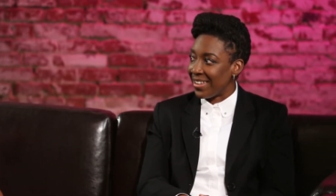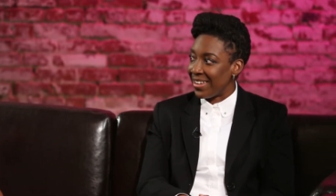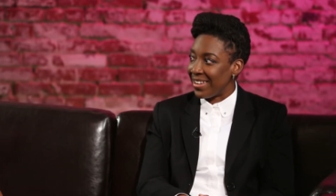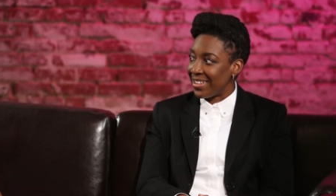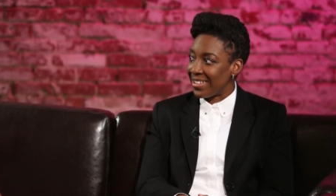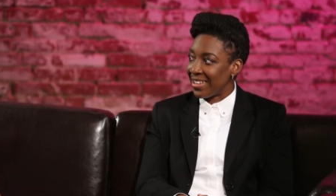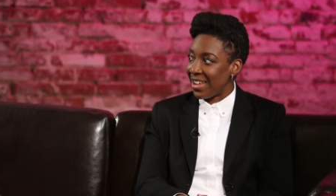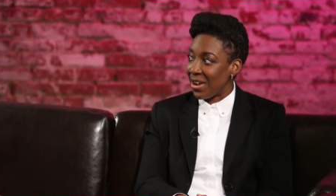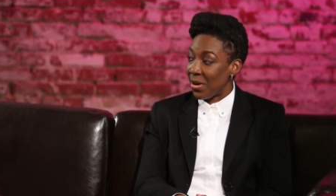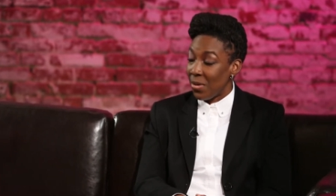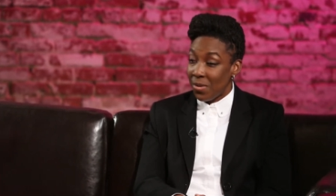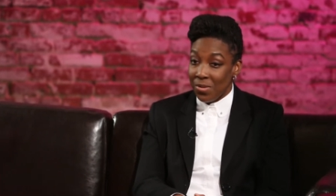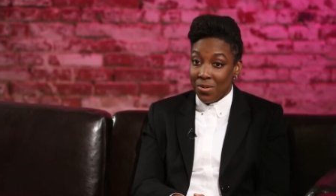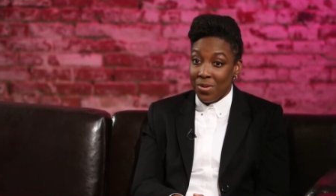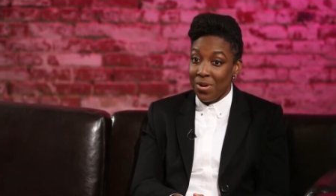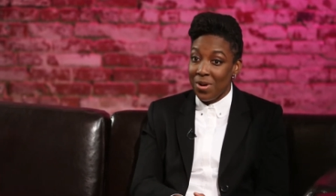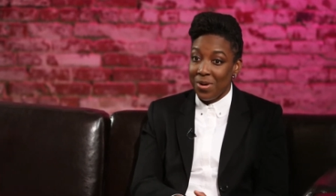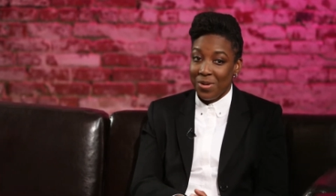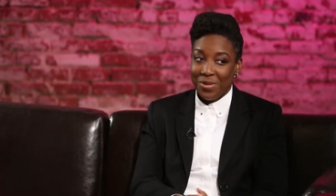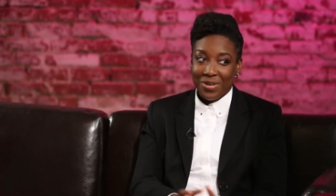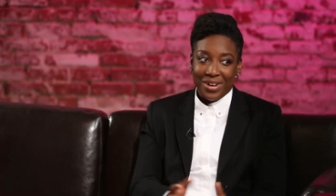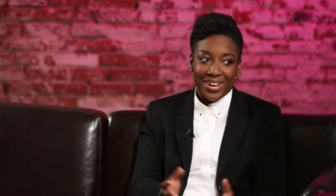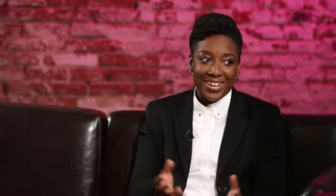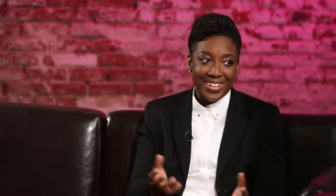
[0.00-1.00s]
And it's like,
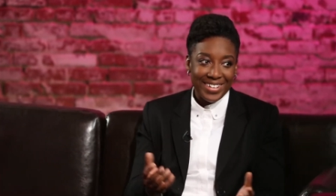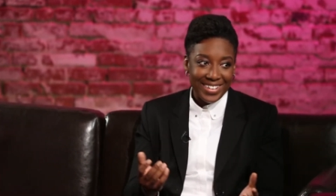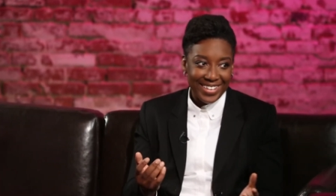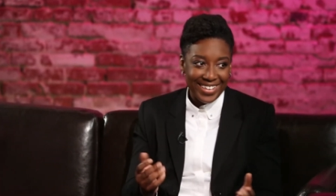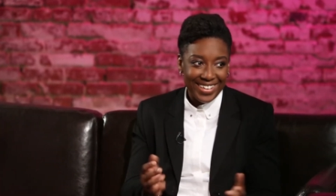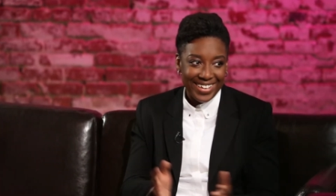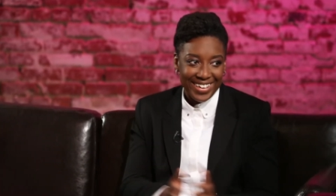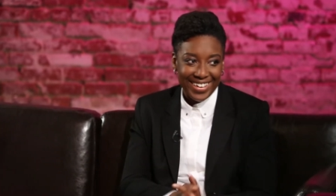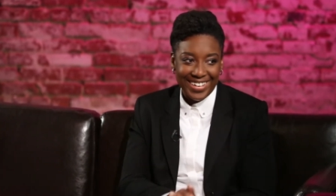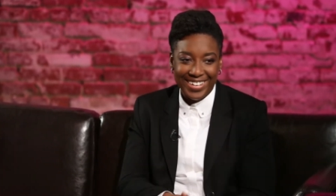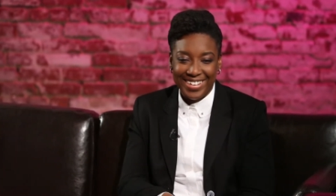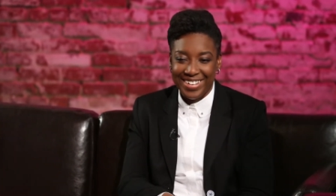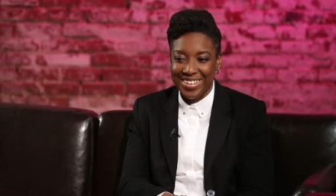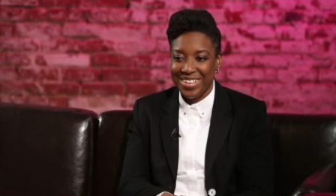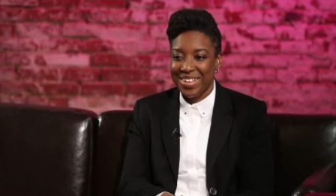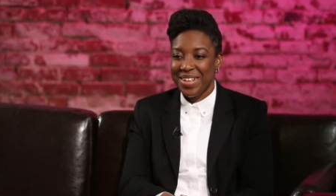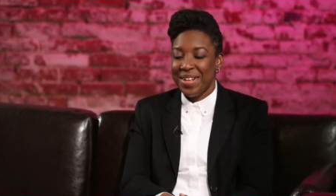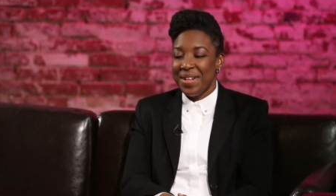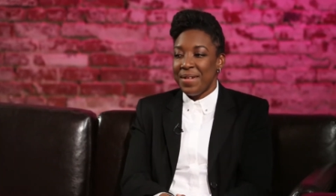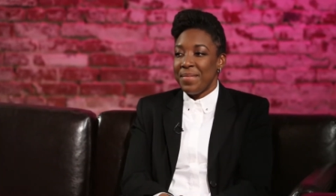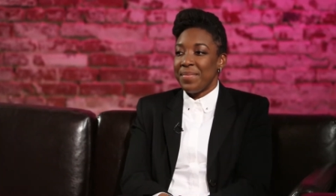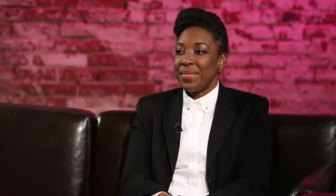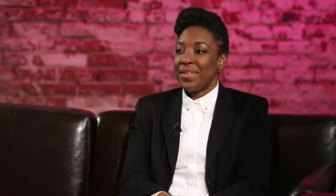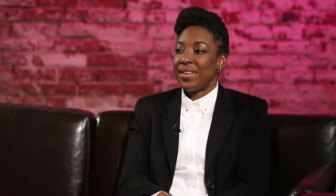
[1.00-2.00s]
whoa,
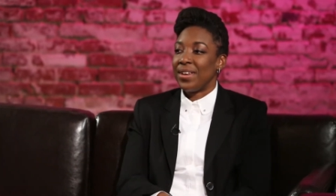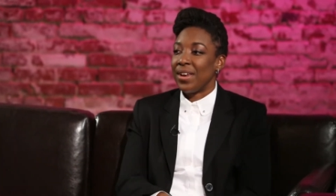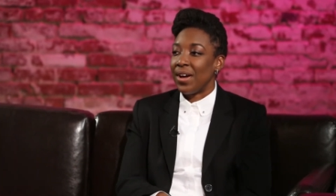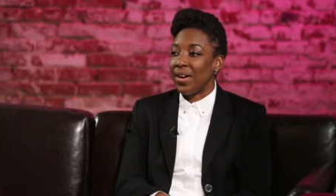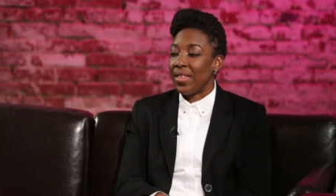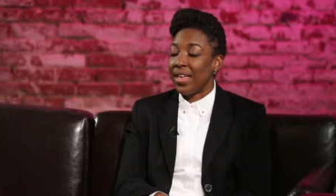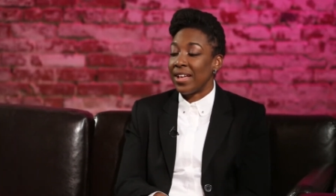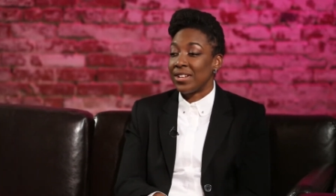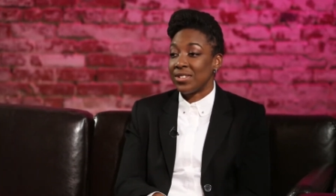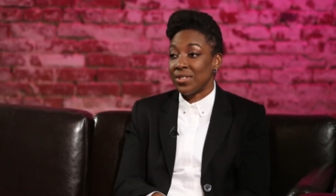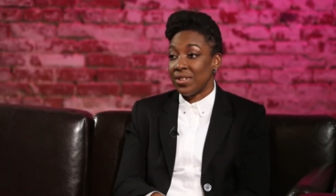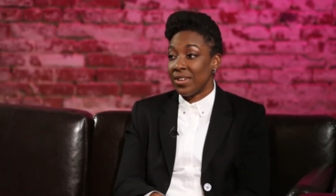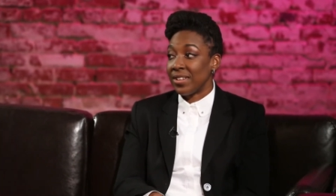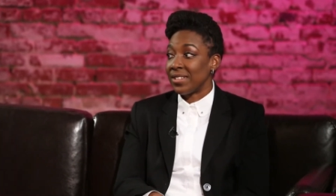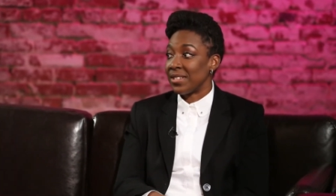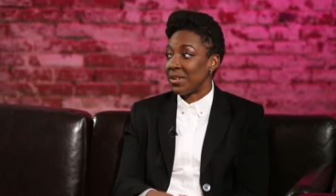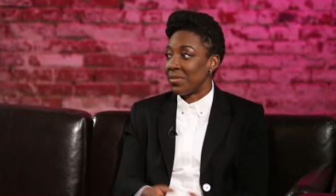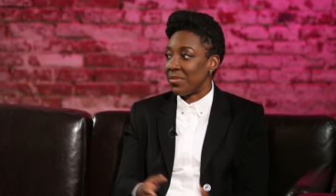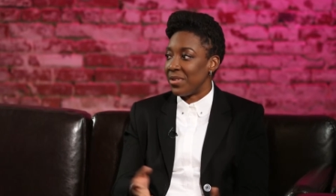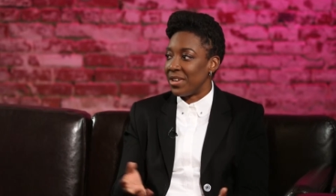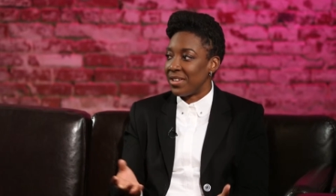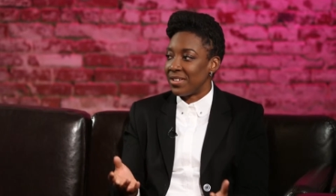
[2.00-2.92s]
that's awesome.